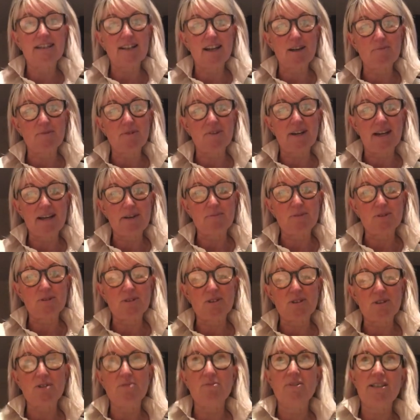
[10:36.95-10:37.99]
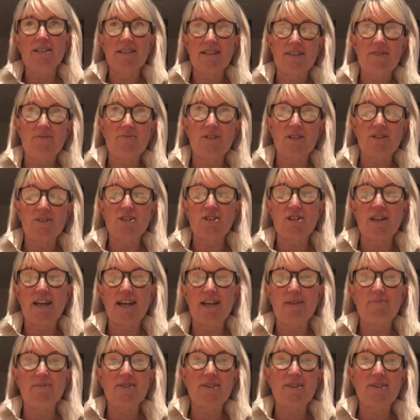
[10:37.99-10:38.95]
I'm not able to, which is a real shame.